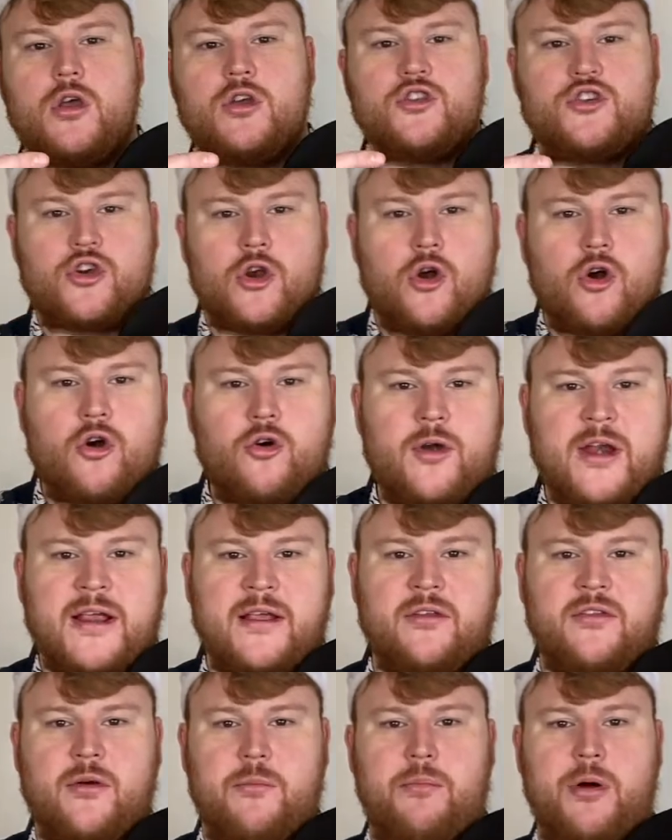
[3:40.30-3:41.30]
During
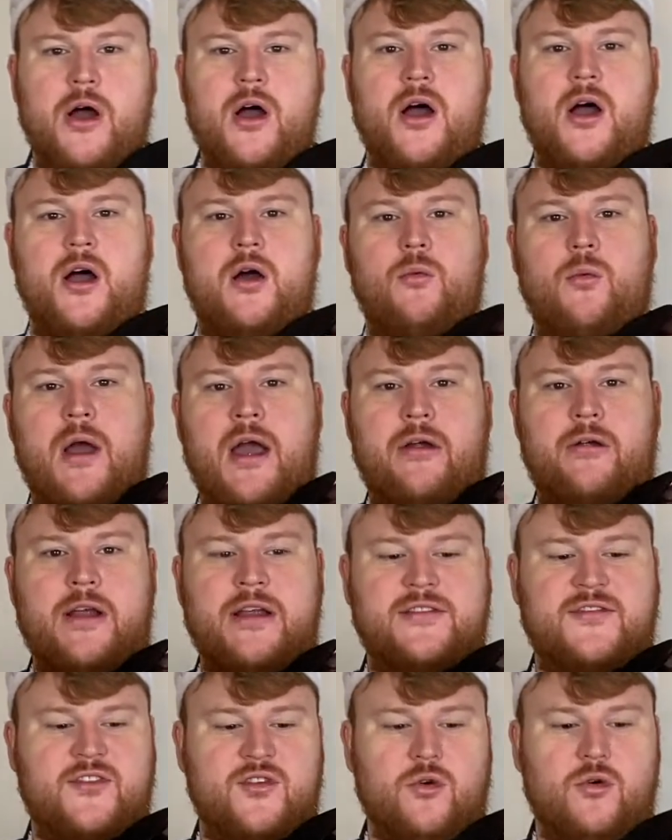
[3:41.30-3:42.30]
the part where
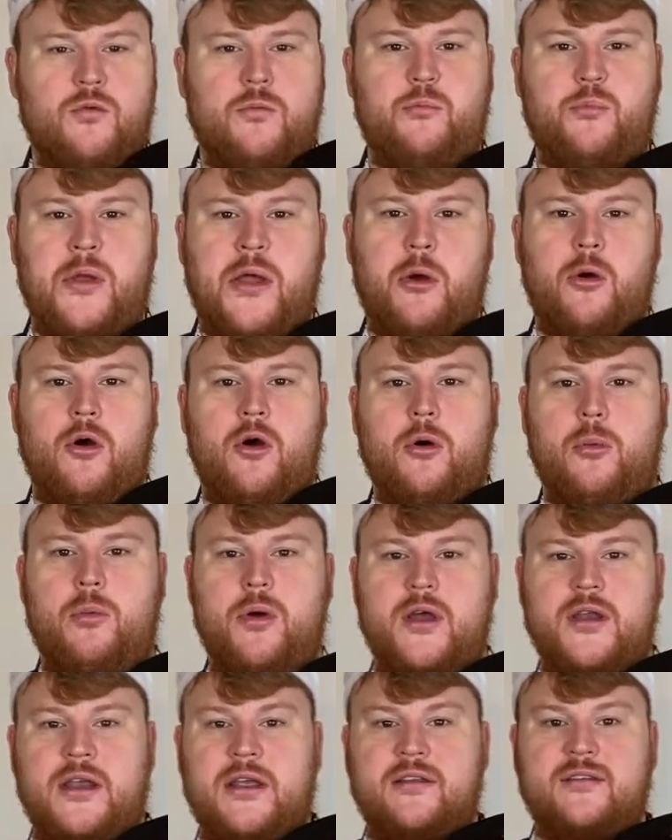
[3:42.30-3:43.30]
it's all built up
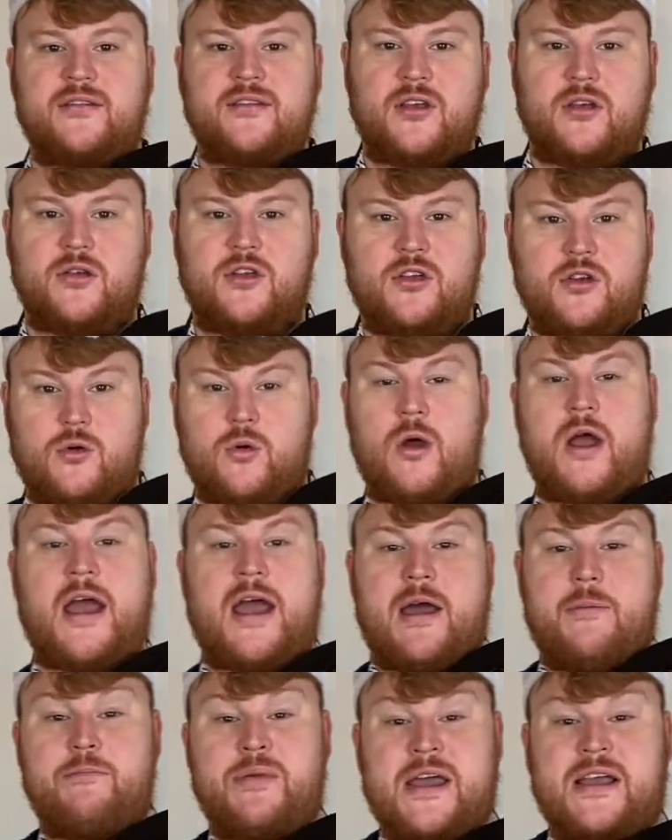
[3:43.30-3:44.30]
and it's quite a
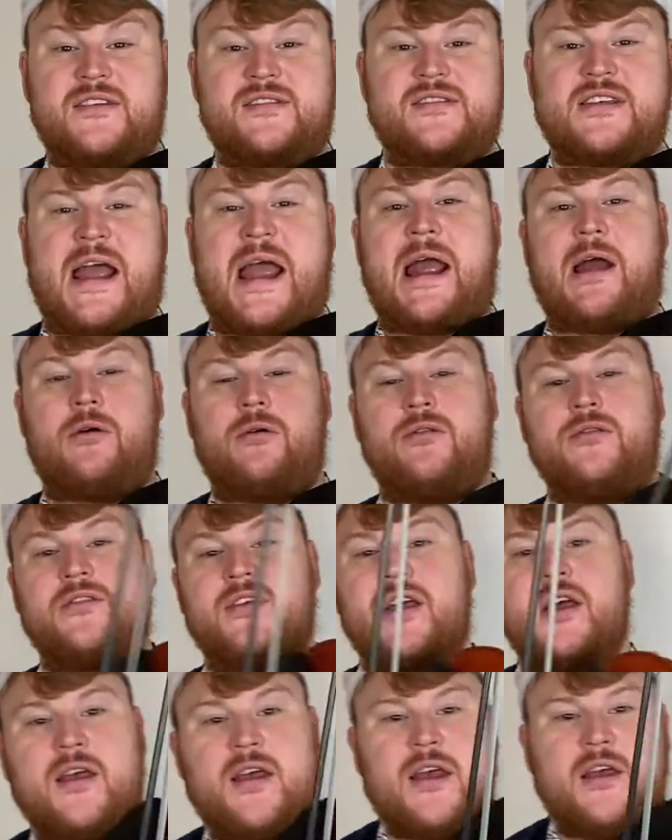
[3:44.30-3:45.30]
big sound,
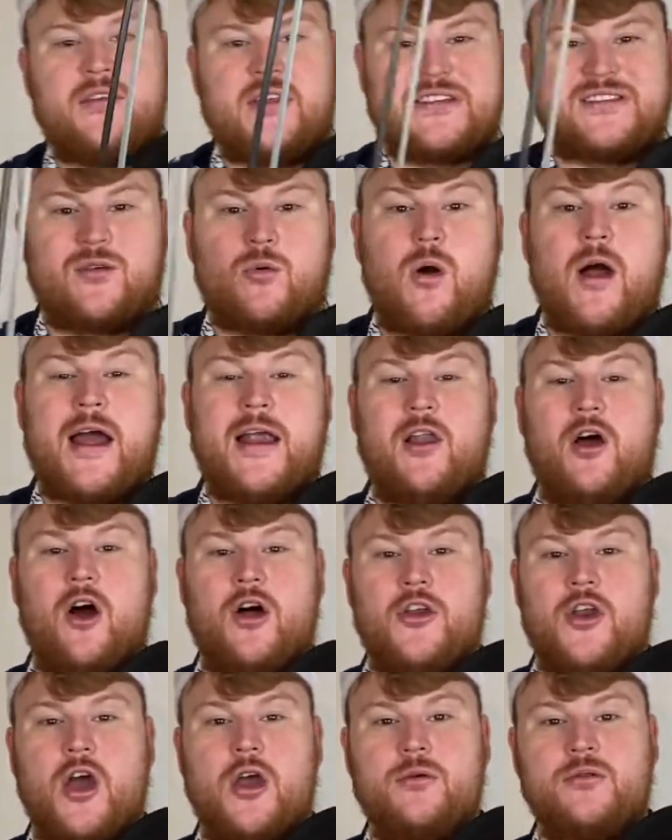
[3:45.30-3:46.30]
there's quite a lot of
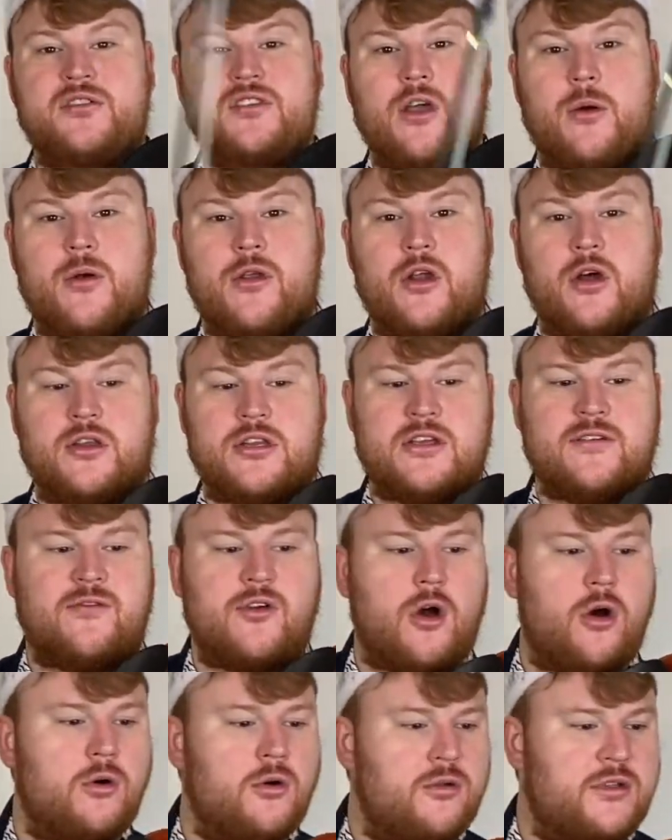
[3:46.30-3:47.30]
notes going on. You've got
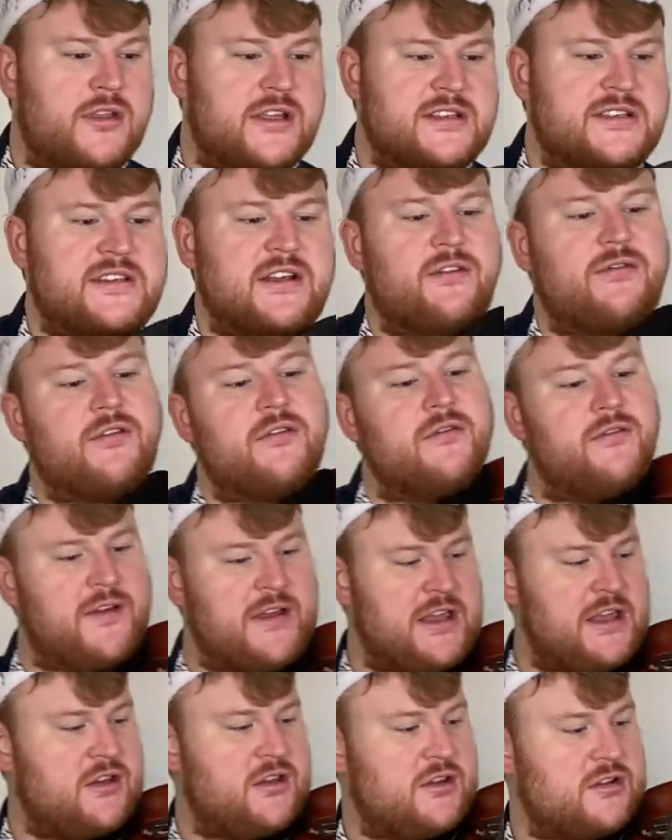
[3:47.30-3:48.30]
all these different things.
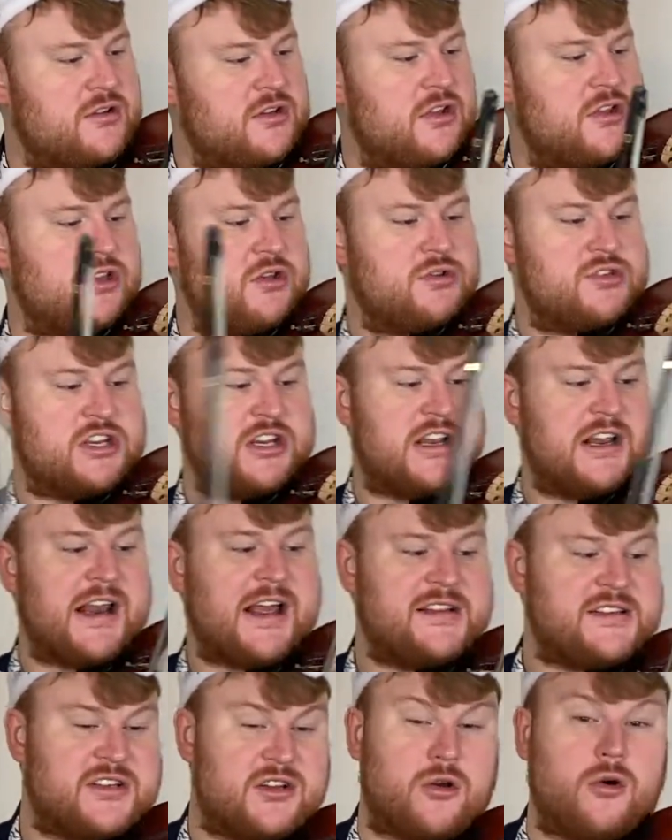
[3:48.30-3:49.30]
You can use your
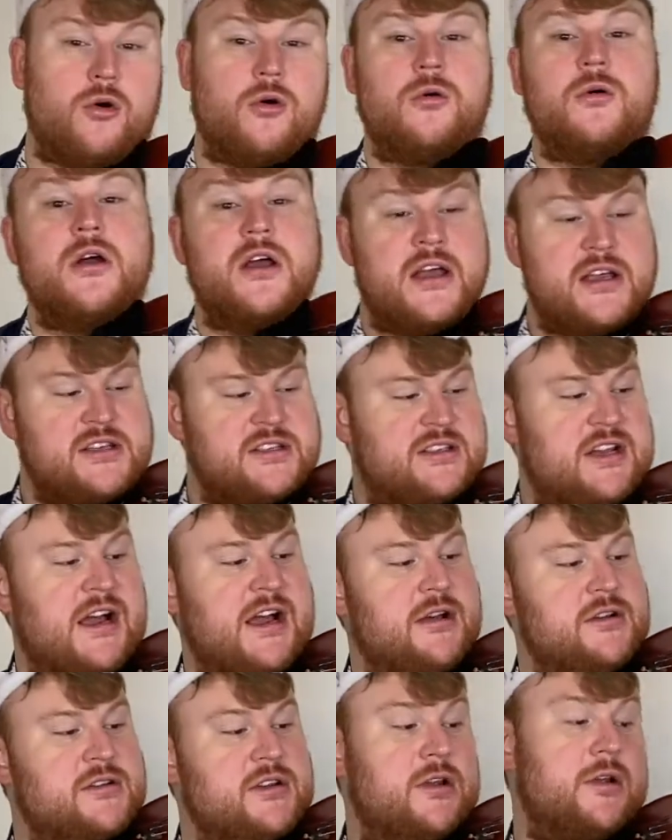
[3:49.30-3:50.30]
classical styles.